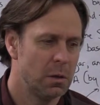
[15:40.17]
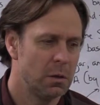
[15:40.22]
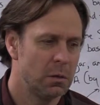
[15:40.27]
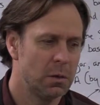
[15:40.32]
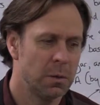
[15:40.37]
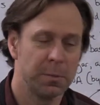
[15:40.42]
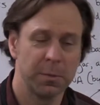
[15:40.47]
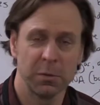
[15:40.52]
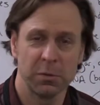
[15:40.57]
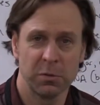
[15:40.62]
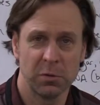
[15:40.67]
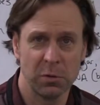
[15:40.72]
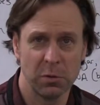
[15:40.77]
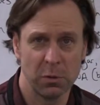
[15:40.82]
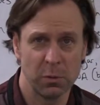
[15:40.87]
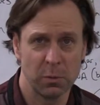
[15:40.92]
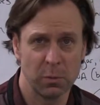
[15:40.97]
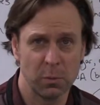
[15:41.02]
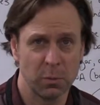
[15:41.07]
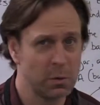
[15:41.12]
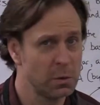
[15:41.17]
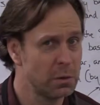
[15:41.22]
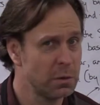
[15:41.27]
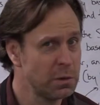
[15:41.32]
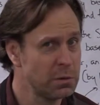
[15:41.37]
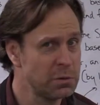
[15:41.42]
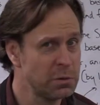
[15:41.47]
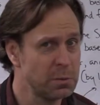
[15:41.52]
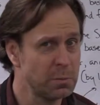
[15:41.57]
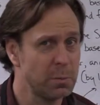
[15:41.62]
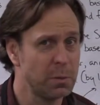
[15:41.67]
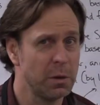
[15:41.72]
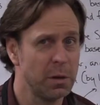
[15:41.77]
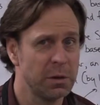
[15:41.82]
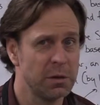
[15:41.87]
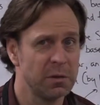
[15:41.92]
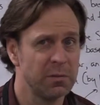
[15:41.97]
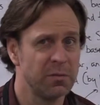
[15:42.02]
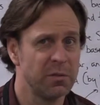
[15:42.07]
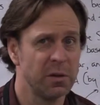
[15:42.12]
Number two, religion
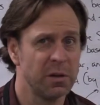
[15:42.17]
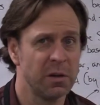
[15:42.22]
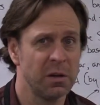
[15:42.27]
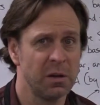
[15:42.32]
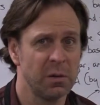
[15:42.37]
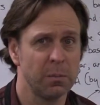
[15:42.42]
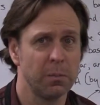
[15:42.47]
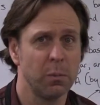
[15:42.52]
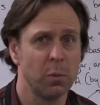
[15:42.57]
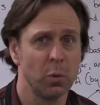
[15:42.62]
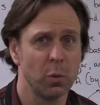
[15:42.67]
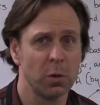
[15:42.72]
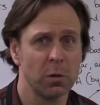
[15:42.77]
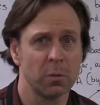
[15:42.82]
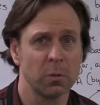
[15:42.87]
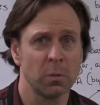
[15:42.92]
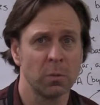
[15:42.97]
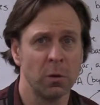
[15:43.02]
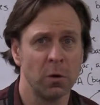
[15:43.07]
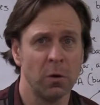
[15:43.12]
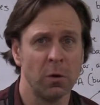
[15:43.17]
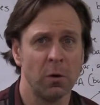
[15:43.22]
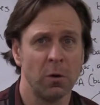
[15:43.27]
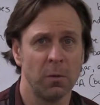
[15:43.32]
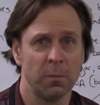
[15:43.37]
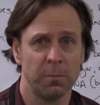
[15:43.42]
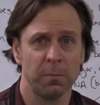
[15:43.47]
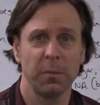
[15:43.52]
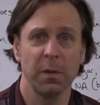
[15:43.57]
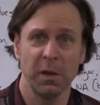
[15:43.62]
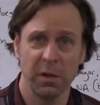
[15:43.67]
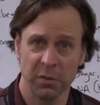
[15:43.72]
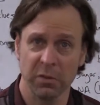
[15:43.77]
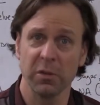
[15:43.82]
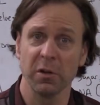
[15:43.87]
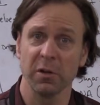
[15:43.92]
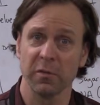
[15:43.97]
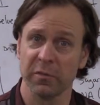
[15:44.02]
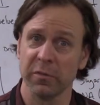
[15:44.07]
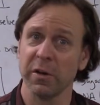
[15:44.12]
played a very important role in
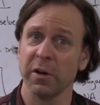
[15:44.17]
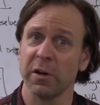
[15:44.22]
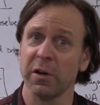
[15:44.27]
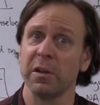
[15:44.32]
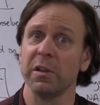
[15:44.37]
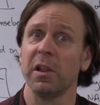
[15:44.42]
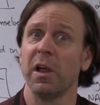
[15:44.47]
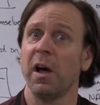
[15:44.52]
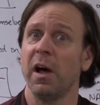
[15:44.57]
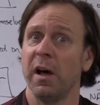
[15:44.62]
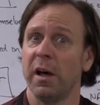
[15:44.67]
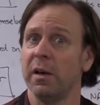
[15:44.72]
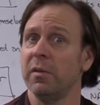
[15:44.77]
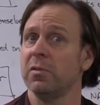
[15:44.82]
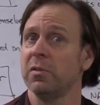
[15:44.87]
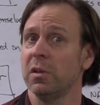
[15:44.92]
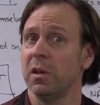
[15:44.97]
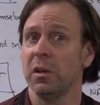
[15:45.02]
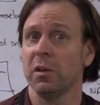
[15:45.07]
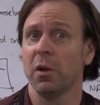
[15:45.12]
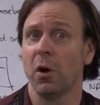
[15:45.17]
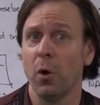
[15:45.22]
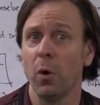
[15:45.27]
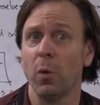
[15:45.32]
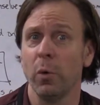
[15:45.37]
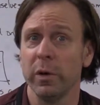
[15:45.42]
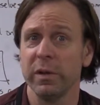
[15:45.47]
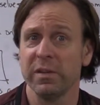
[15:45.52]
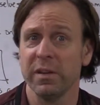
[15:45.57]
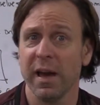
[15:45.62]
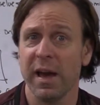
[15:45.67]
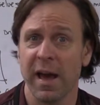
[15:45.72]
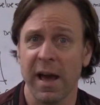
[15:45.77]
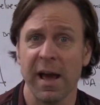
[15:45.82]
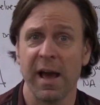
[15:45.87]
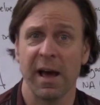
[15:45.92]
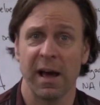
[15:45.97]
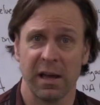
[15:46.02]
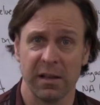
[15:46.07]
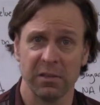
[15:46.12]
their very lives and always
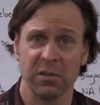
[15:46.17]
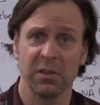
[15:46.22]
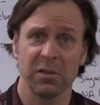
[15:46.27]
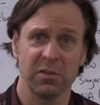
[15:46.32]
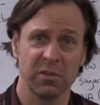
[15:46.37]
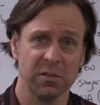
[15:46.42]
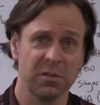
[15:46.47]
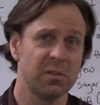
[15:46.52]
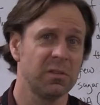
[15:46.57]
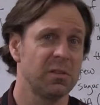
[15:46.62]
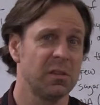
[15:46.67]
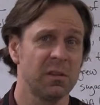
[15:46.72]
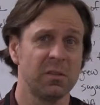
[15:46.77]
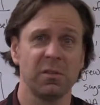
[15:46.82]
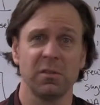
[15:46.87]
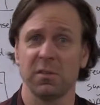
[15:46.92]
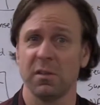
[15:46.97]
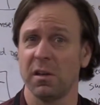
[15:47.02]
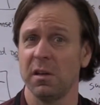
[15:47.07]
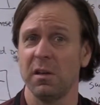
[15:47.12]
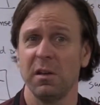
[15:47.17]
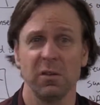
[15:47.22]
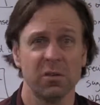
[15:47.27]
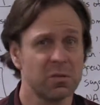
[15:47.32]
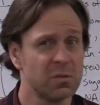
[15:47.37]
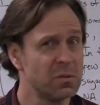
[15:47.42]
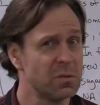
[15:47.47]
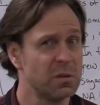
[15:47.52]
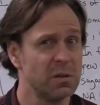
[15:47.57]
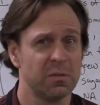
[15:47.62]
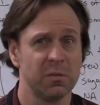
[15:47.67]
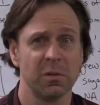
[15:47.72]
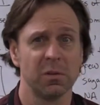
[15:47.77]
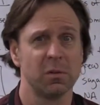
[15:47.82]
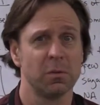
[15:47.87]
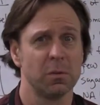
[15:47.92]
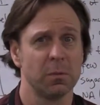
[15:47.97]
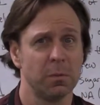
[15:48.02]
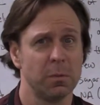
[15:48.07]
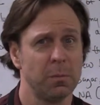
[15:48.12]
had. This is a history of a
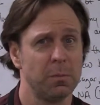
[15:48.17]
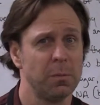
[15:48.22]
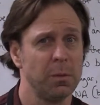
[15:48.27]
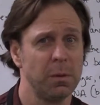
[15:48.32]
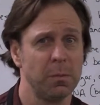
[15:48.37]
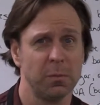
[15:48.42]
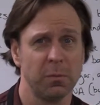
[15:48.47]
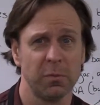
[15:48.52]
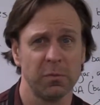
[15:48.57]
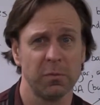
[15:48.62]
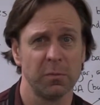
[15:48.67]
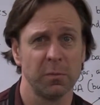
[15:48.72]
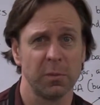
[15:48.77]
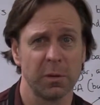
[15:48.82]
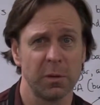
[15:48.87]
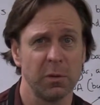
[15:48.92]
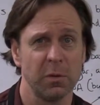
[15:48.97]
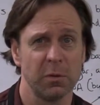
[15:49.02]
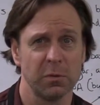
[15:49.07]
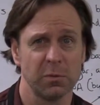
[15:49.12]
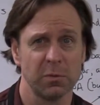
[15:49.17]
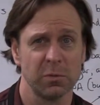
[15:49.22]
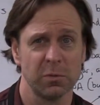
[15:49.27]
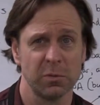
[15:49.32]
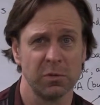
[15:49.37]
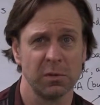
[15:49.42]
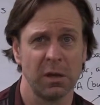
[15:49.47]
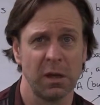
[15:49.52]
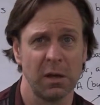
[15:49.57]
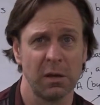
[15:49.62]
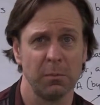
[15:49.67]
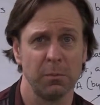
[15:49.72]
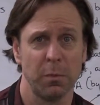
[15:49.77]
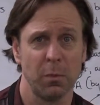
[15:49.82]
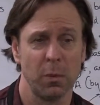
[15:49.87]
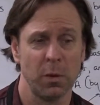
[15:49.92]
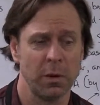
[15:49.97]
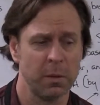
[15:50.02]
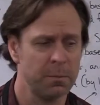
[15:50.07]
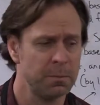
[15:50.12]
group of people from a cultural
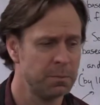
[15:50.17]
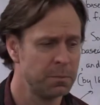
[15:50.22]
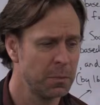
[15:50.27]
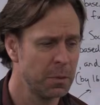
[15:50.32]
standpoint.